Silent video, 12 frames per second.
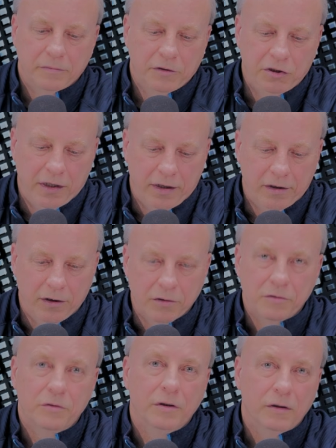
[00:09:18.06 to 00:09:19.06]

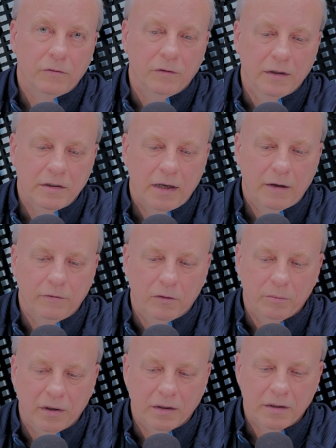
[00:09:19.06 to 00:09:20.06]
scenarios for this
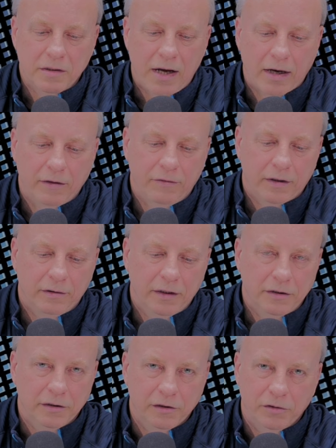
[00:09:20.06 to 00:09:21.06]
headphone. But the stock
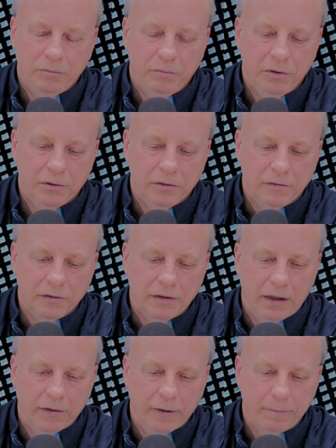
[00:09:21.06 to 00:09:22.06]
configuration is beautiful
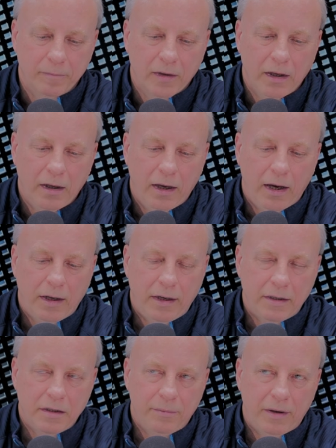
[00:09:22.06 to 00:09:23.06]
sounding. And
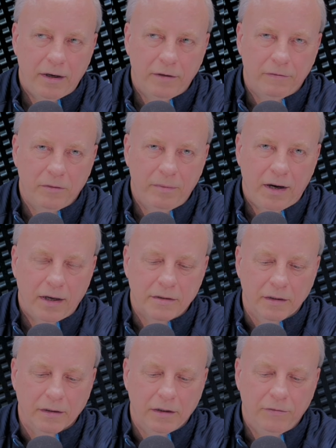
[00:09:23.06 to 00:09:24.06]
that's about it for
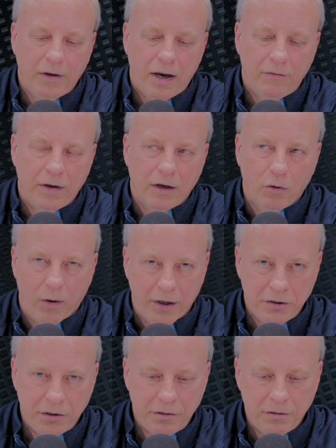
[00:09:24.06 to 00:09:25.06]
unboxing. If you have any
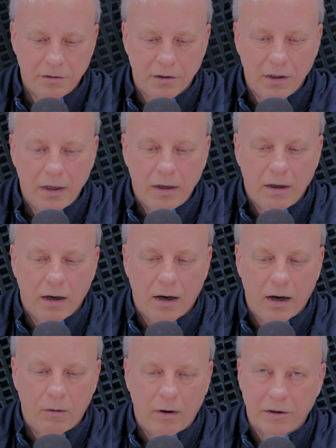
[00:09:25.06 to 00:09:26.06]
questions
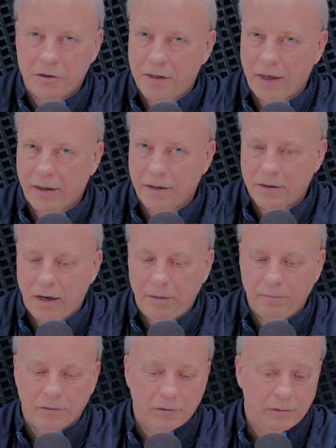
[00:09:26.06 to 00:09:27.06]
while you're setting this
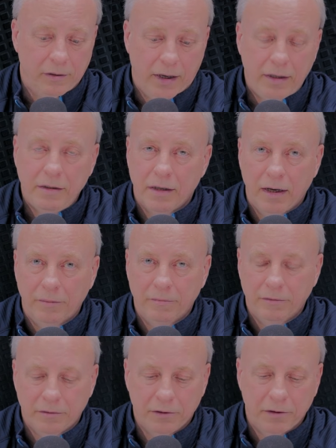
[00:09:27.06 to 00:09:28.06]
up, or
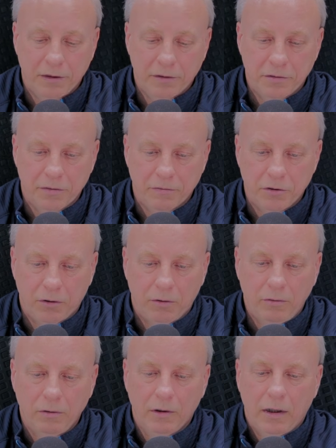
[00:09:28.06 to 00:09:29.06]
anytime during the use of
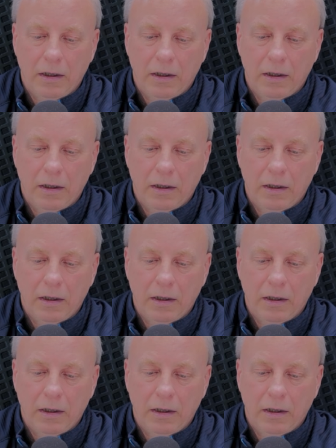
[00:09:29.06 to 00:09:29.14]
JOAL,